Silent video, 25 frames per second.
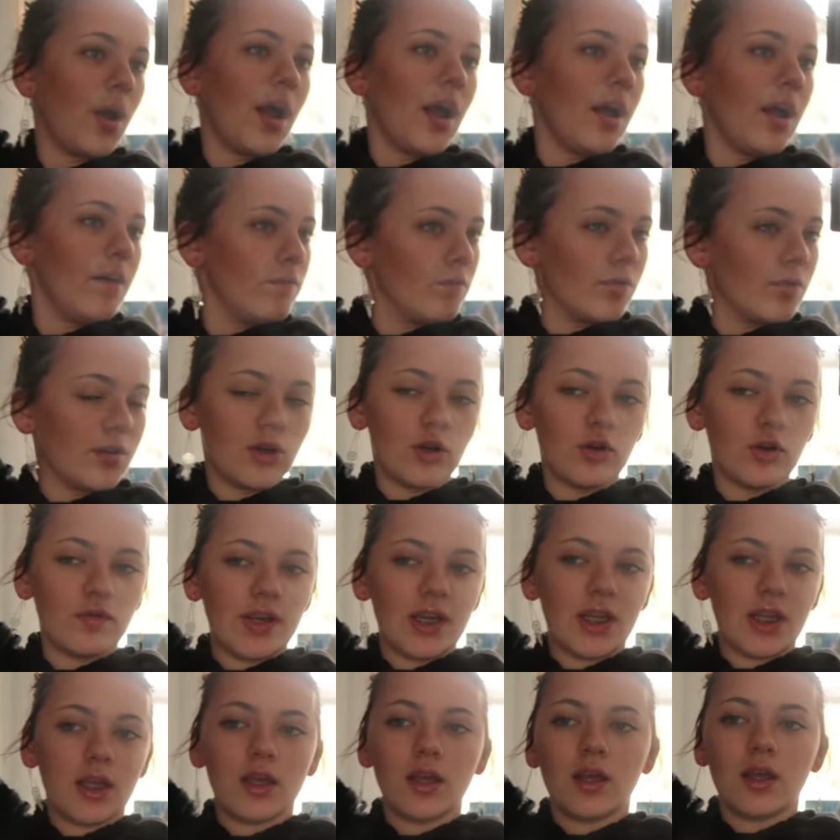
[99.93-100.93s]
I have already got
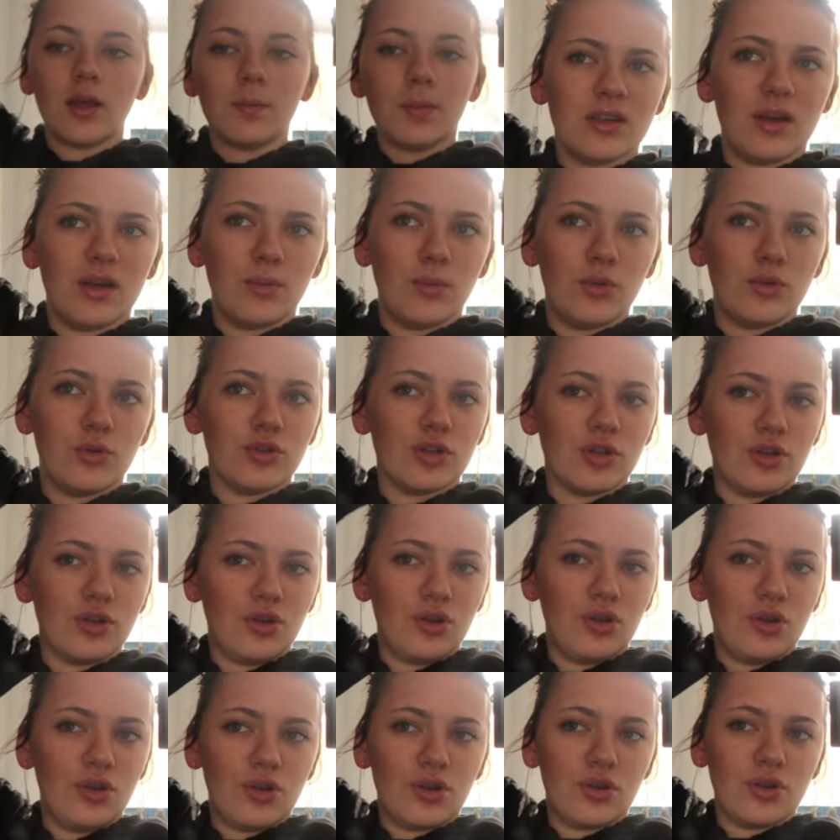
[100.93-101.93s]
ready. I'm not trying
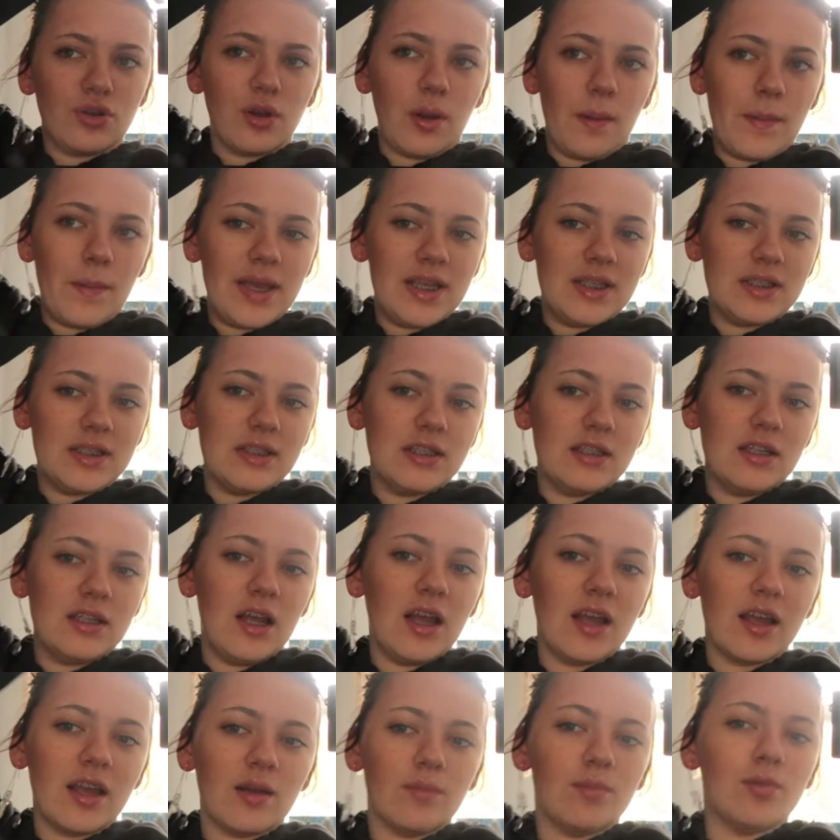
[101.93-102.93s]
to look amazing.
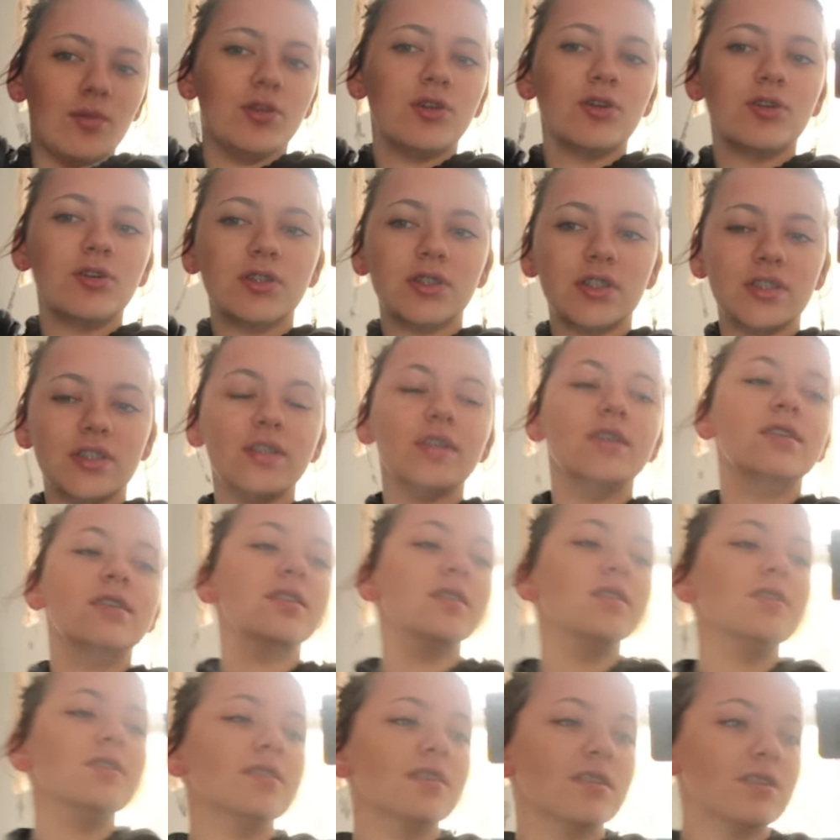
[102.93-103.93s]
Like I'm only going to the
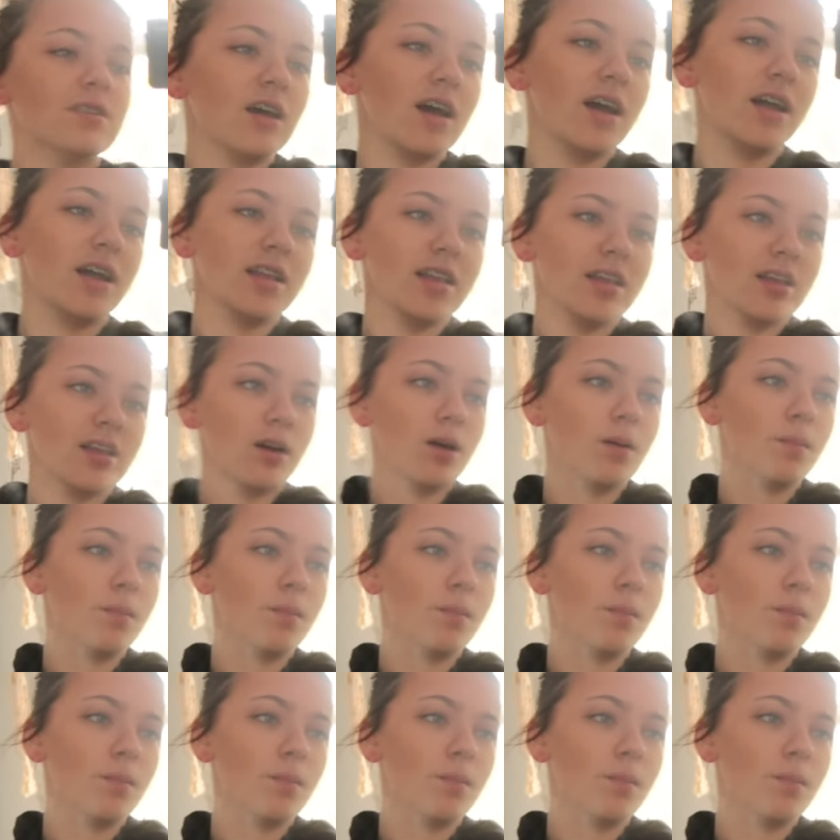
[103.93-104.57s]
dentist and tidying